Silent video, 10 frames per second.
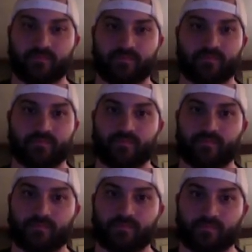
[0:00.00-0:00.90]

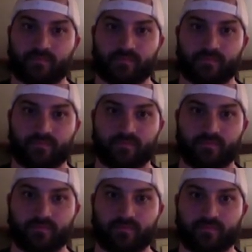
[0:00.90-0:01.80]

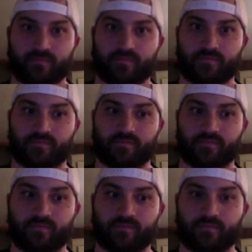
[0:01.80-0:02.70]

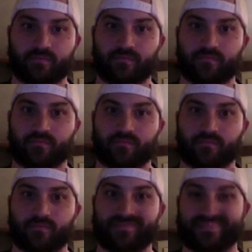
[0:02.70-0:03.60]

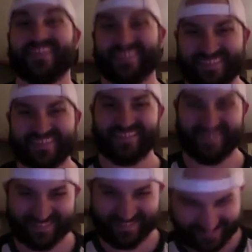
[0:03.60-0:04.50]

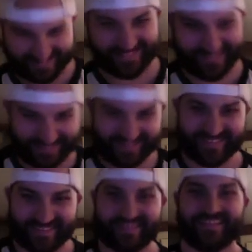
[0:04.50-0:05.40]

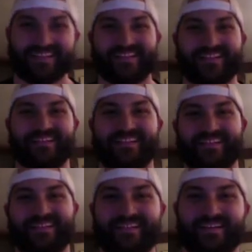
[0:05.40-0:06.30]

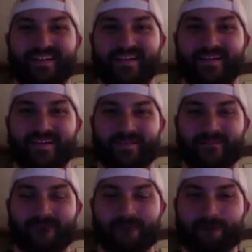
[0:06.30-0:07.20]

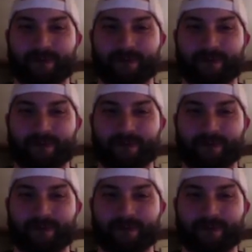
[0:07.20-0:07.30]
(silent)